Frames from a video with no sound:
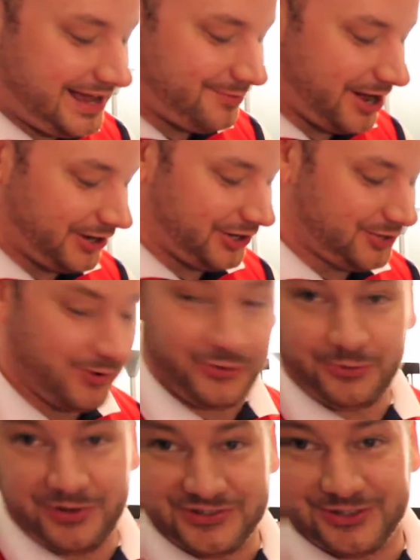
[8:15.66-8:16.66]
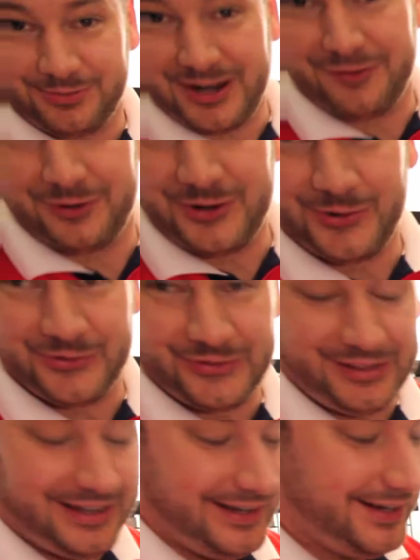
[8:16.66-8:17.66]
not going to quote the wizard, but everyone knows the
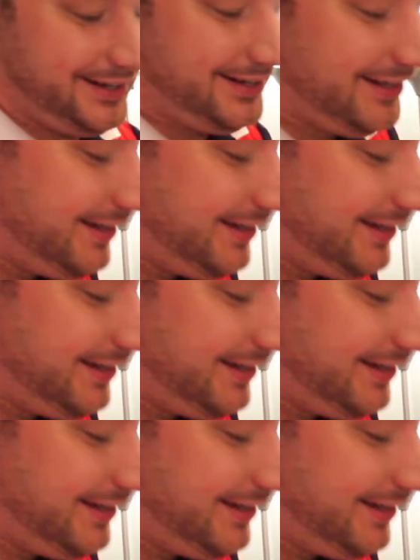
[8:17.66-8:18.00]
line.